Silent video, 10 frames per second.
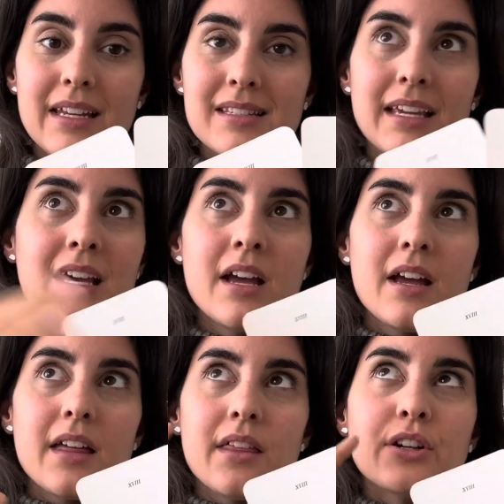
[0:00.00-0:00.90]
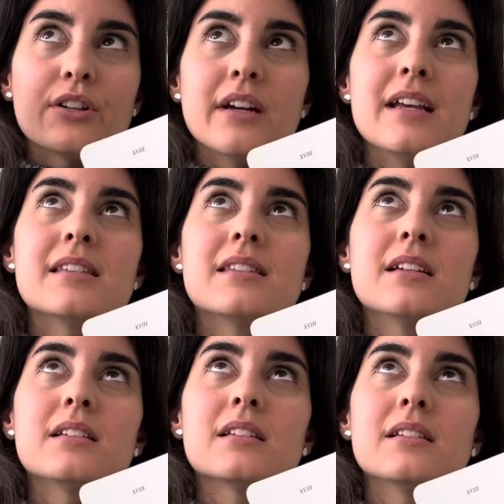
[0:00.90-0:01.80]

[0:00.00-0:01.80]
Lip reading: It's like there isn't